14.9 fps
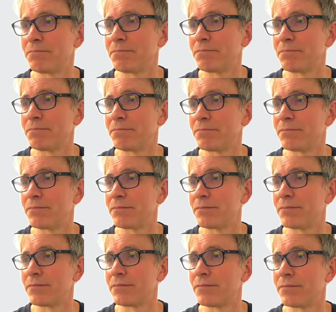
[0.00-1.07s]

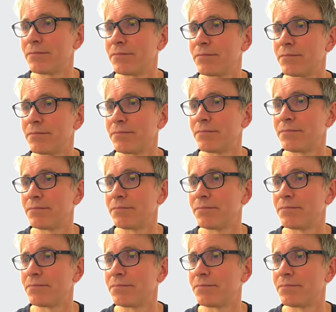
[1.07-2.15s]

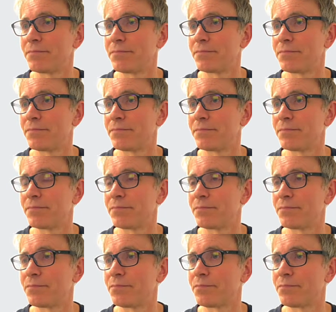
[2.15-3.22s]

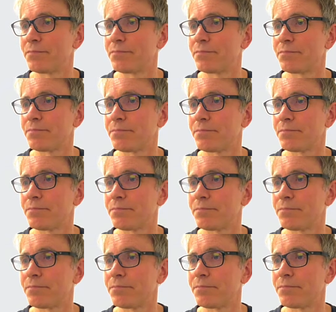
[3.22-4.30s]

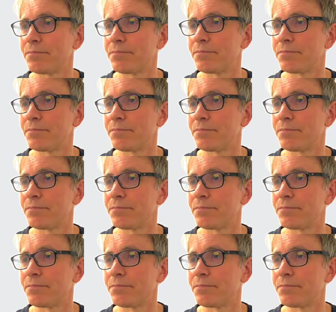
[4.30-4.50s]
No one is speaking in this clip.